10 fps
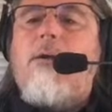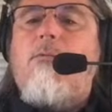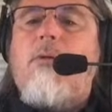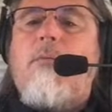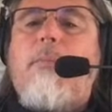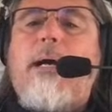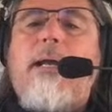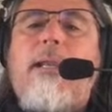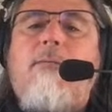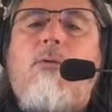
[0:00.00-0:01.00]
here where the
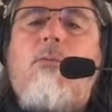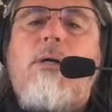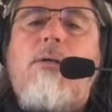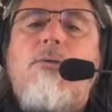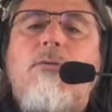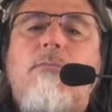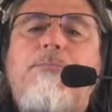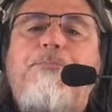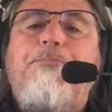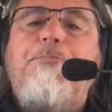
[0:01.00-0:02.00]
buy level was,
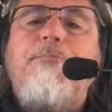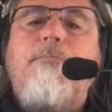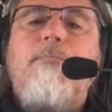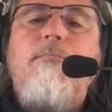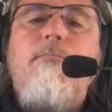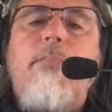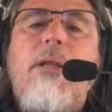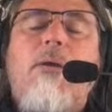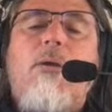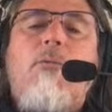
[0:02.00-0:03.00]

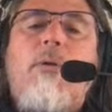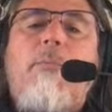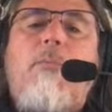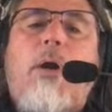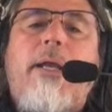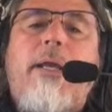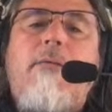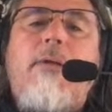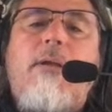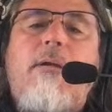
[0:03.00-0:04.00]
we'd break
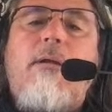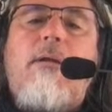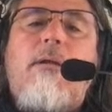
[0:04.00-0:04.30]
even,